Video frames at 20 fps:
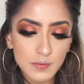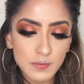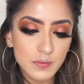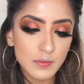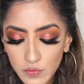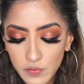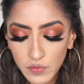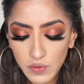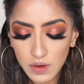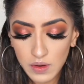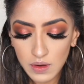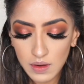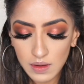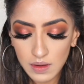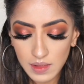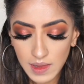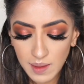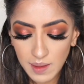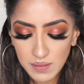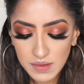For
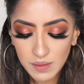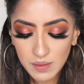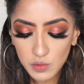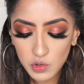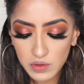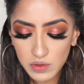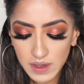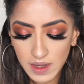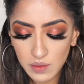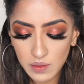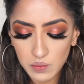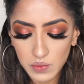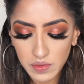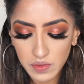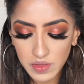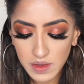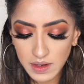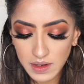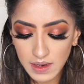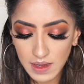lips I'm going in with
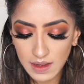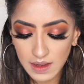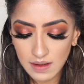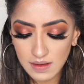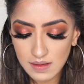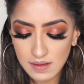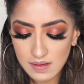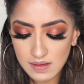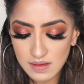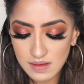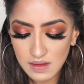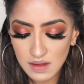the NYX,